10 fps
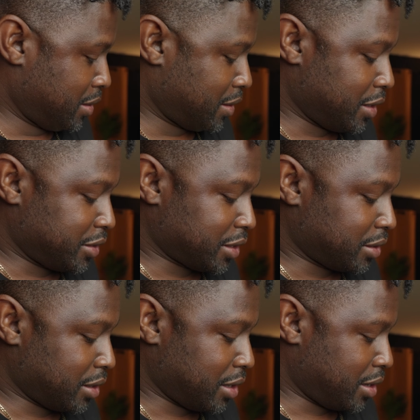and
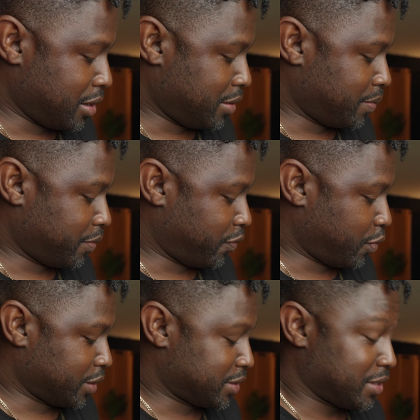adjust
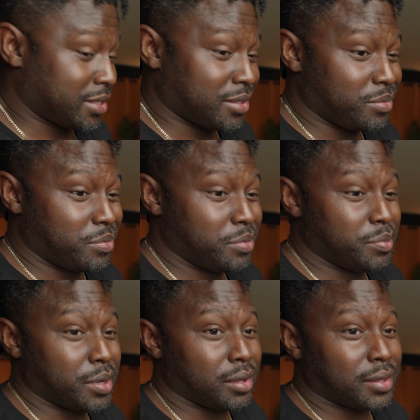for this system,
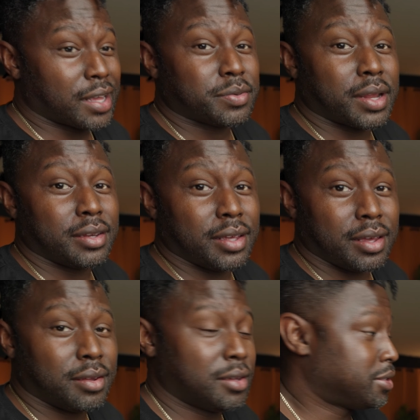but that's what I did.